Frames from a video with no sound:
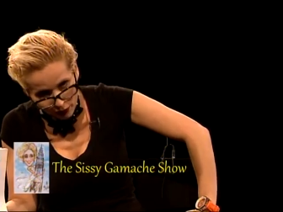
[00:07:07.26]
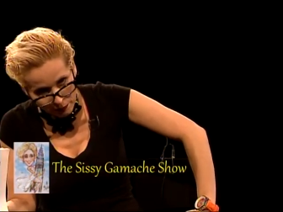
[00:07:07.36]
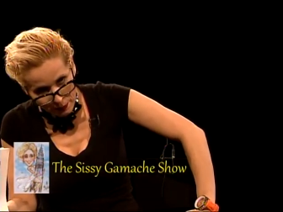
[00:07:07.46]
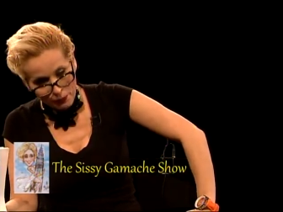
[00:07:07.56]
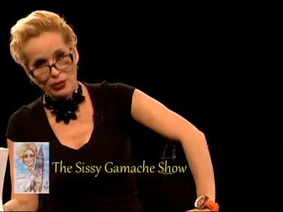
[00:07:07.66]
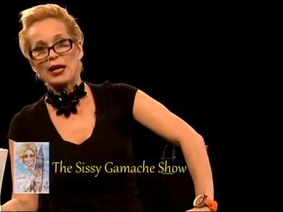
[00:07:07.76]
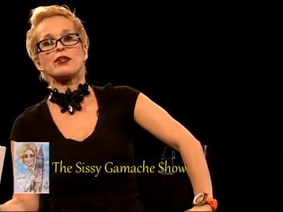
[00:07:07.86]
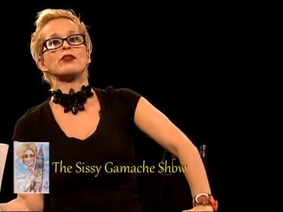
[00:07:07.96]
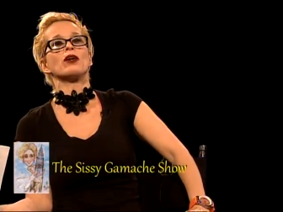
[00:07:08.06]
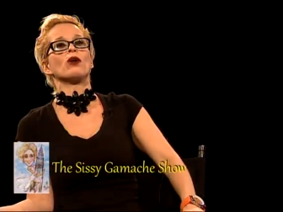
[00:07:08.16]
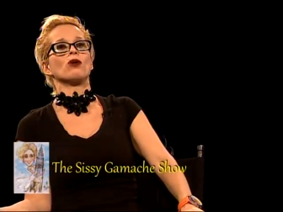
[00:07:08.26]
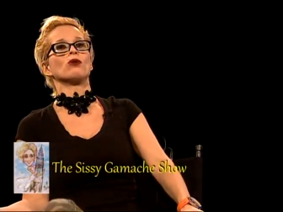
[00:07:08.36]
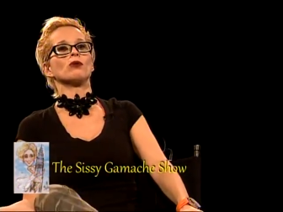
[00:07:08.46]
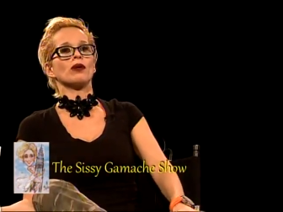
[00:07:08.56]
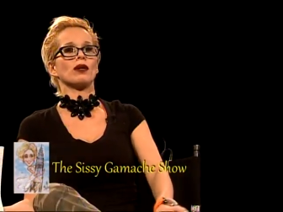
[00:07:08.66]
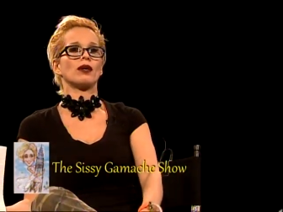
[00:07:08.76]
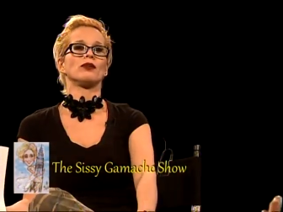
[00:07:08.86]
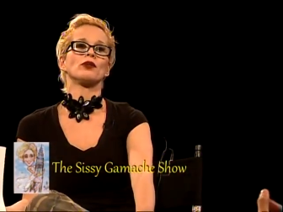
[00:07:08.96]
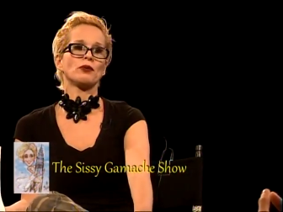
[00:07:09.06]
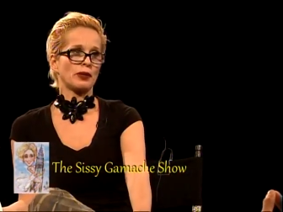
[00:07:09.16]
the people that I know, uh,
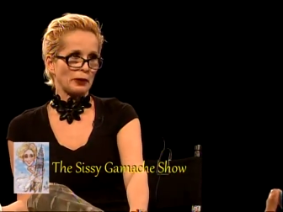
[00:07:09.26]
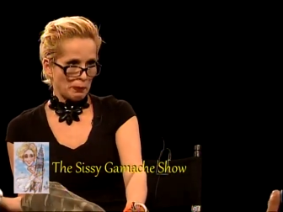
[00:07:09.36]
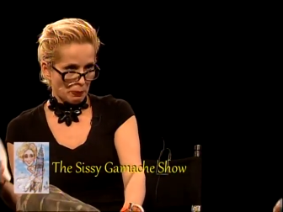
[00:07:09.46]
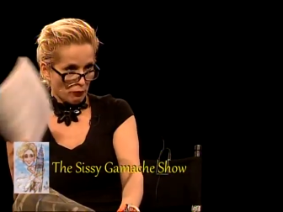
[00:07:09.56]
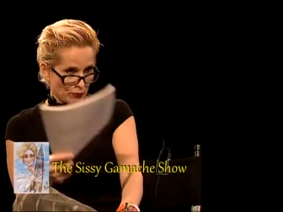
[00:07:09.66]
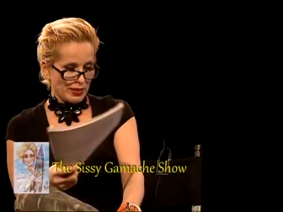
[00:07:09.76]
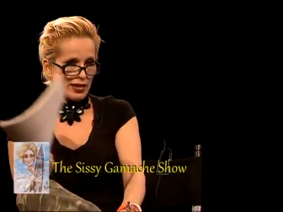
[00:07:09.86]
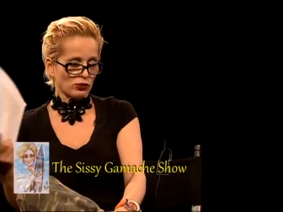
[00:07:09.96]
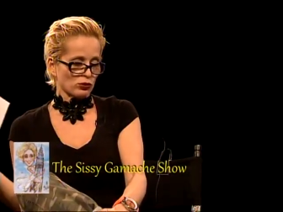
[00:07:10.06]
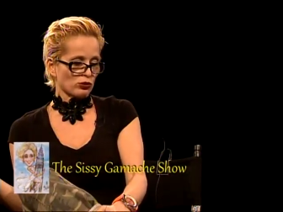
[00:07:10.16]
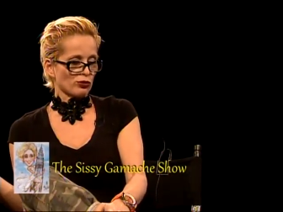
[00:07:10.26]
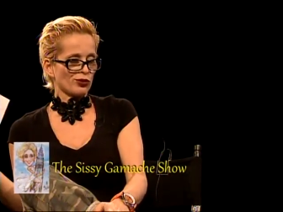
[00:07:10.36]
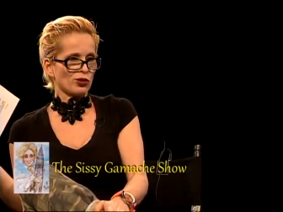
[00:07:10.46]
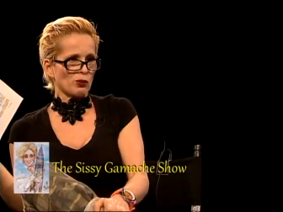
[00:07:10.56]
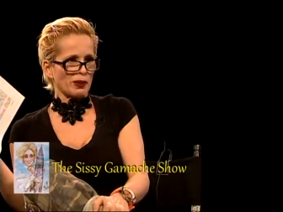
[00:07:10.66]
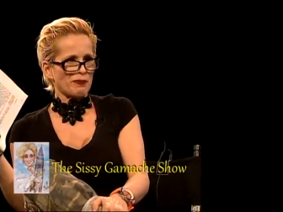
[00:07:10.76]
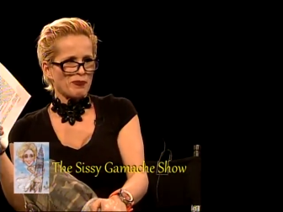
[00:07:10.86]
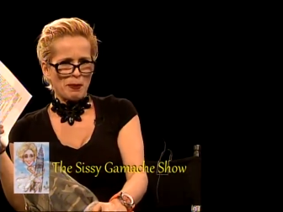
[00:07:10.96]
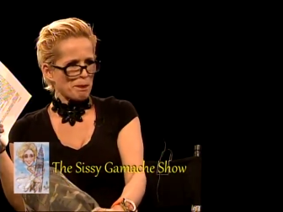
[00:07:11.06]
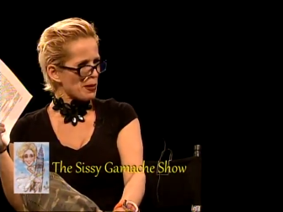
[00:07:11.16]
I know a lot of people from the Actors Studio, but
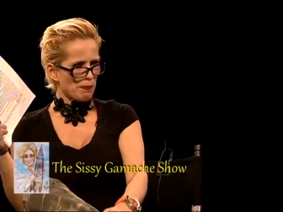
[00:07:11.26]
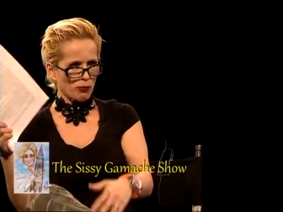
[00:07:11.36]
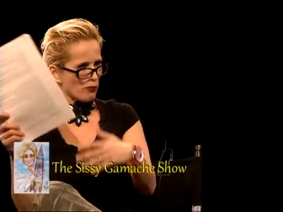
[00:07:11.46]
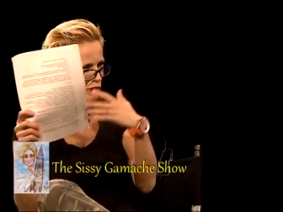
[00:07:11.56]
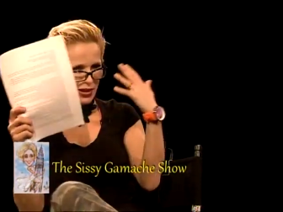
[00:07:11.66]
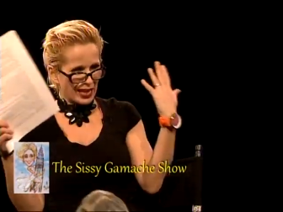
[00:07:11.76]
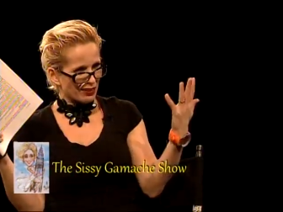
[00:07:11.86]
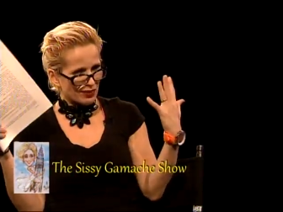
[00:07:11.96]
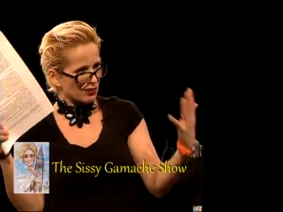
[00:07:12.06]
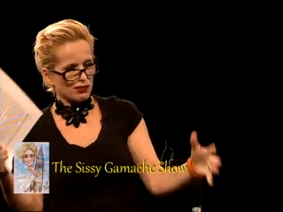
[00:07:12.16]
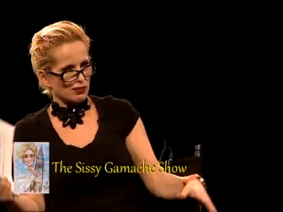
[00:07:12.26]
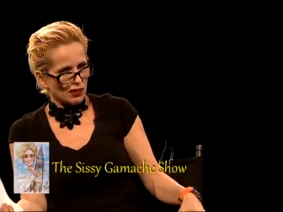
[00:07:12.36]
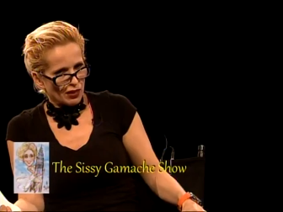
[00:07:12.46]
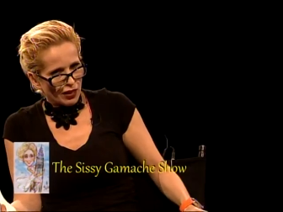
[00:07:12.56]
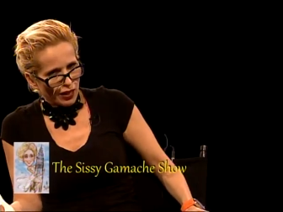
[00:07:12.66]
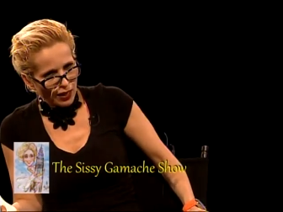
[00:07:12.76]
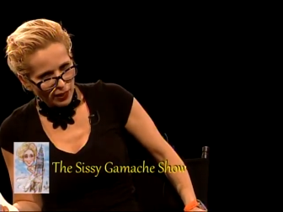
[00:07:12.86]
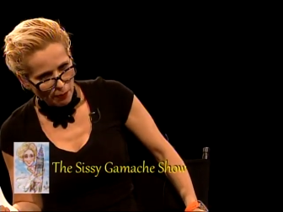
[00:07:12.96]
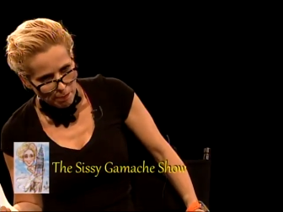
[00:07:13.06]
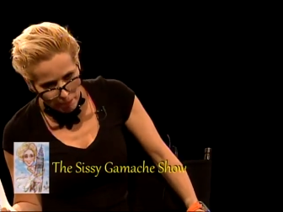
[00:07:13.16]
people, friends,
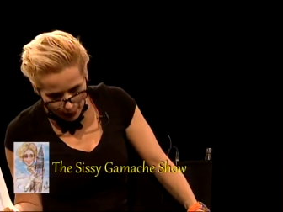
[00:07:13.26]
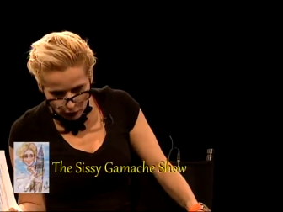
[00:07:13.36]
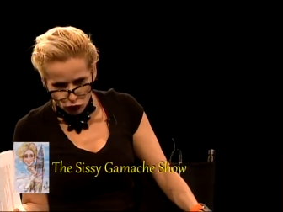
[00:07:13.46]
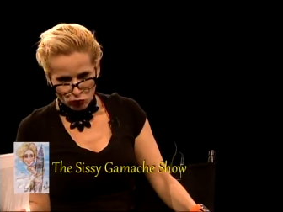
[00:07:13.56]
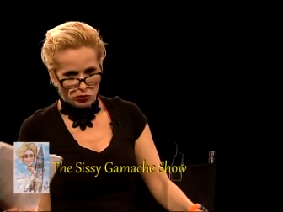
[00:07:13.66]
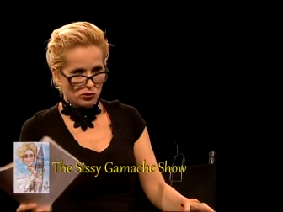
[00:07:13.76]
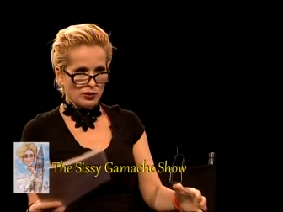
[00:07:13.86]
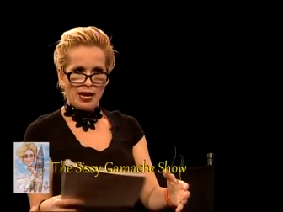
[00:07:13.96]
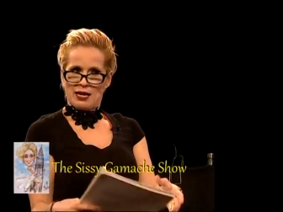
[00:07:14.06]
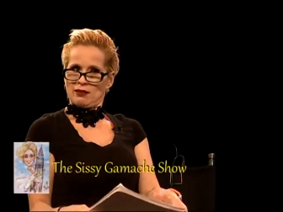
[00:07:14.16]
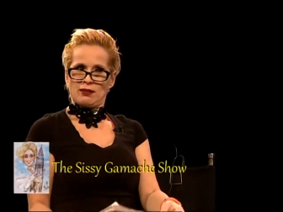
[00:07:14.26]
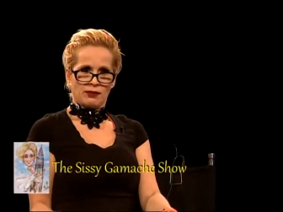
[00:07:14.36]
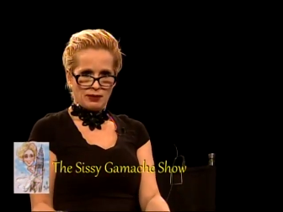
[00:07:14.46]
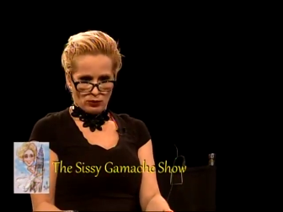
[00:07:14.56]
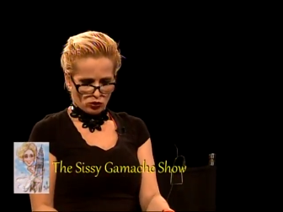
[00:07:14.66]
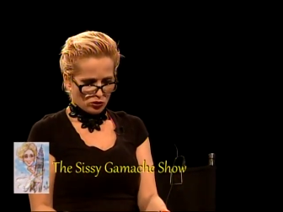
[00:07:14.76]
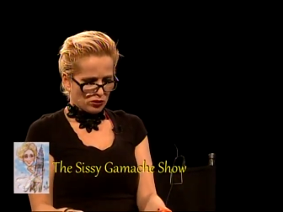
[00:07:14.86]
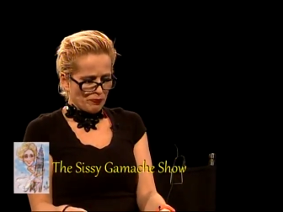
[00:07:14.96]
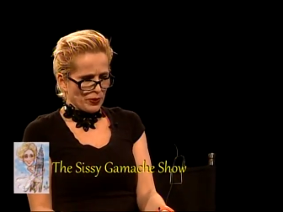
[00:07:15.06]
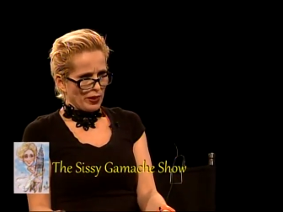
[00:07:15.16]
uh, mentors, acting
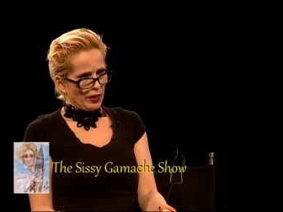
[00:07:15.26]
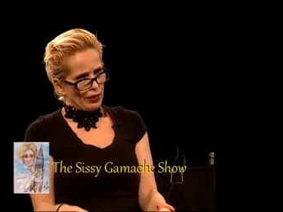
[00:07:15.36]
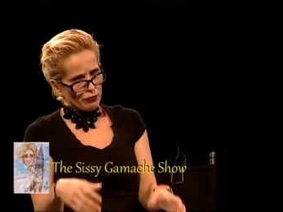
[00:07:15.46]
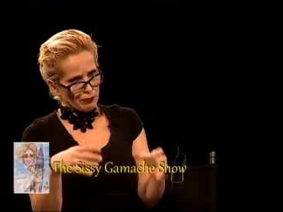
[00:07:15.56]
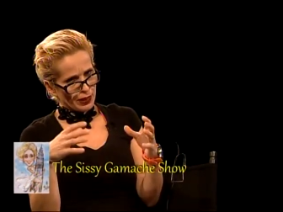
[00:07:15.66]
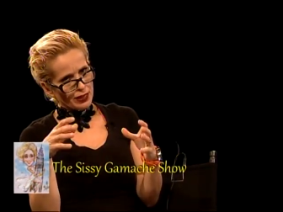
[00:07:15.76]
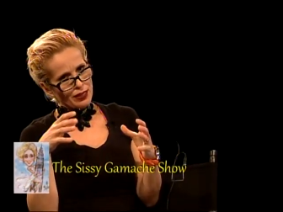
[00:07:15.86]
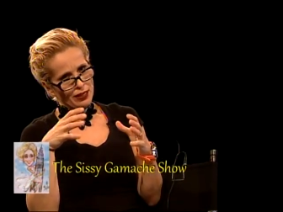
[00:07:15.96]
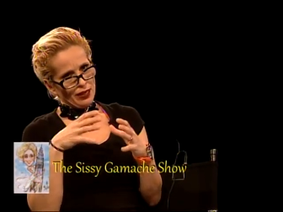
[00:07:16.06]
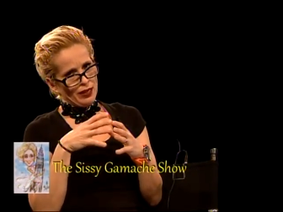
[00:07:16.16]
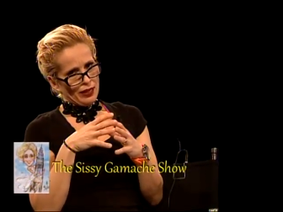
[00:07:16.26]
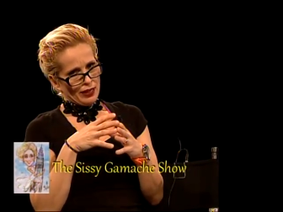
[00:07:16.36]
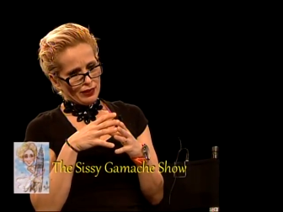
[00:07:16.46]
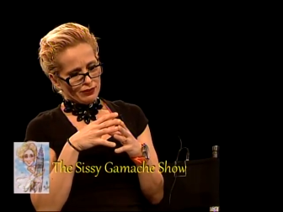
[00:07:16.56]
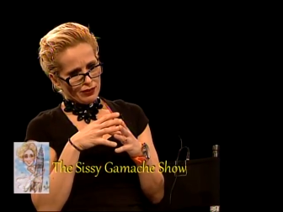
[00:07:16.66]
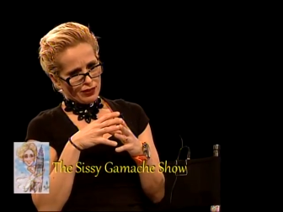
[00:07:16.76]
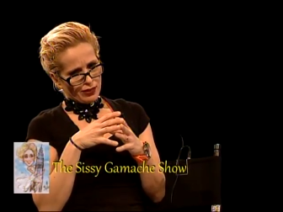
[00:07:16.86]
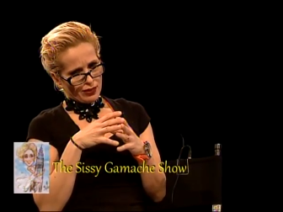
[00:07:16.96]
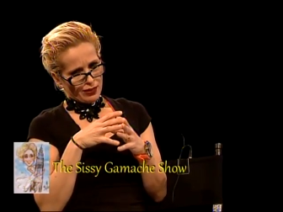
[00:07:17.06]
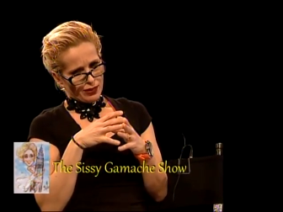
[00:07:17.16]
teachers, everybody is,
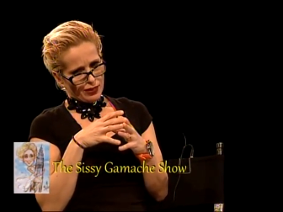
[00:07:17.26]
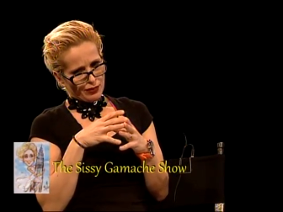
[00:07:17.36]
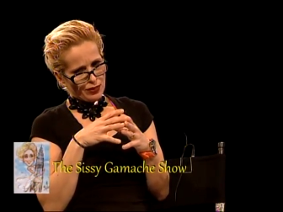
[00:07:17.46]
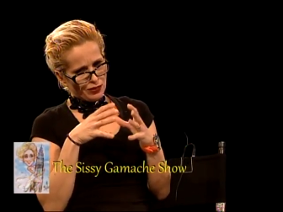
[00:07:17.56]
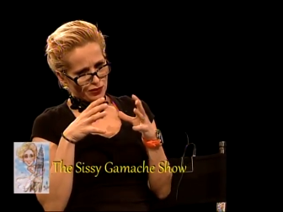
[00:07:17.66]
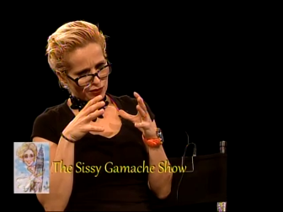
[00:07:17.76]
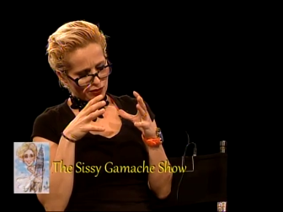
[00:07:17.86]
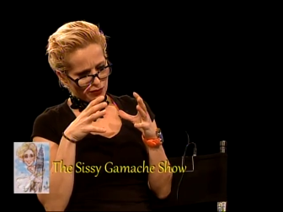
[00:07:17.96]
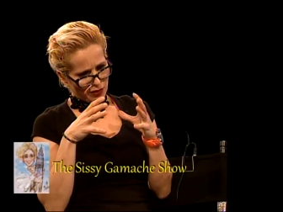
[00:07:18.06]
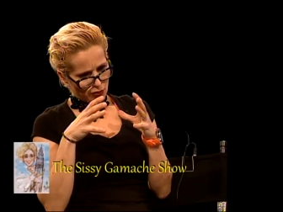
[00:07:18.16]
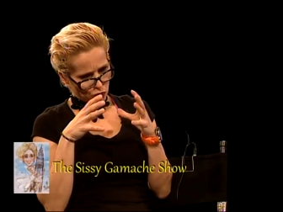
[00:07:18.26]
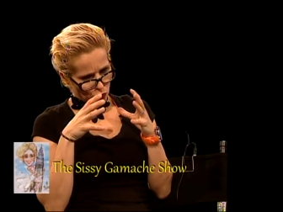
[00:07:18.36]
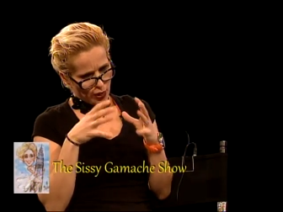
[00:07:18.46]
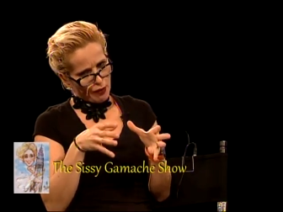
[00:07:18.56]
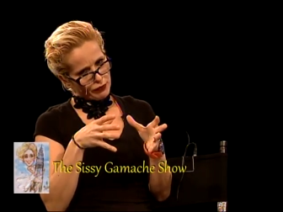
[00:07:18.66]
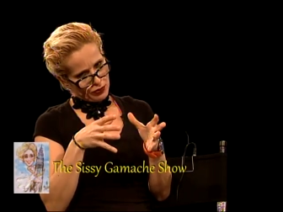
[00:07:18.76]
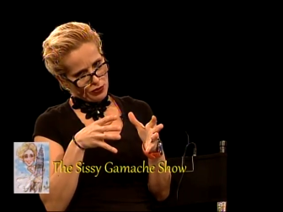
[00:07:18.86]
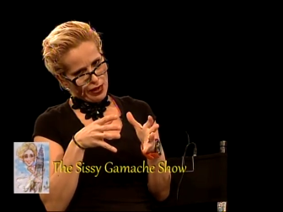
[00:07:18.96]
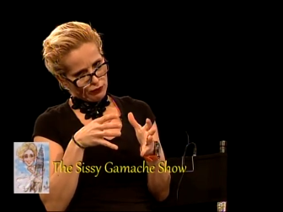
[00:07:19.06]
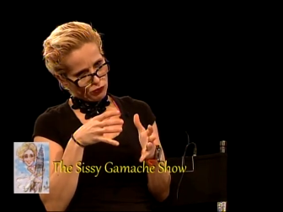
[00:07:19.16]
uh, this is a, a craft that
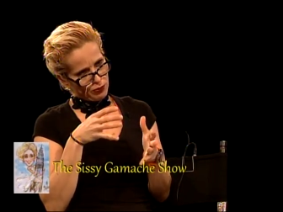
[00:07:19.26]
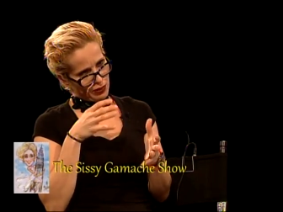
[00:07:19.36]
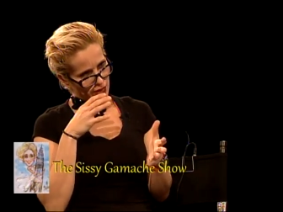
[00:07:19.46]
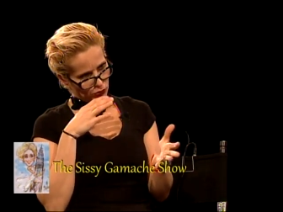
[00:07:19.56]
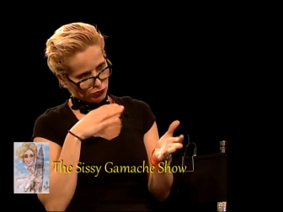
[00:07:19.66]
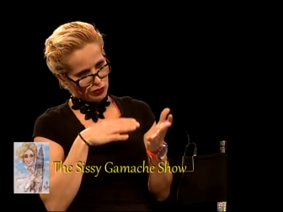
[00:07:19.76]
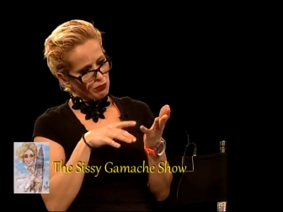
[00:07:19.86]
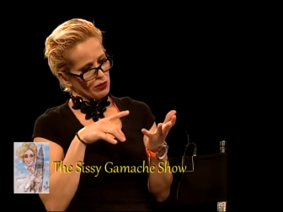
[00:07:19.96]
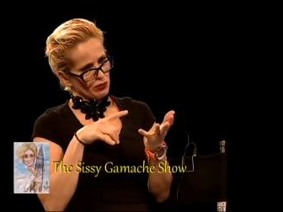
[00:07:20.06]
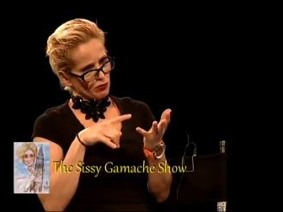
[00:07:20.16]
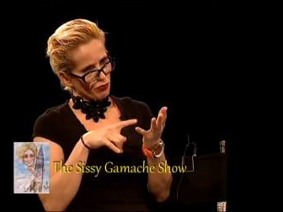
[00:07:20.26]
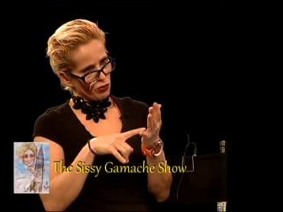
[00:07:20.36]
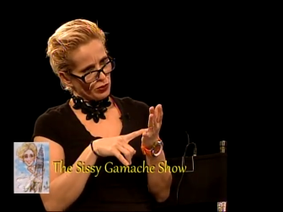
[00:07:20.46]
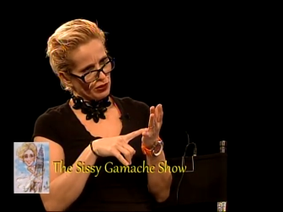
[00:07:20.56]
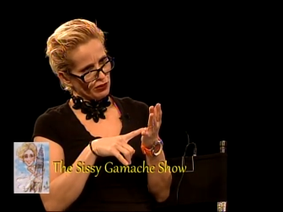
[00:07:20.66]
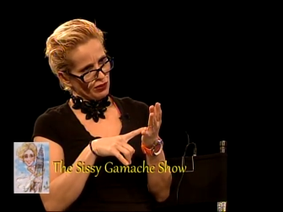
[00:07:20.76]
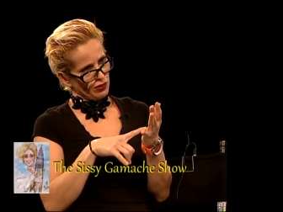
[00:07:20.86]
you have to be extremely devoted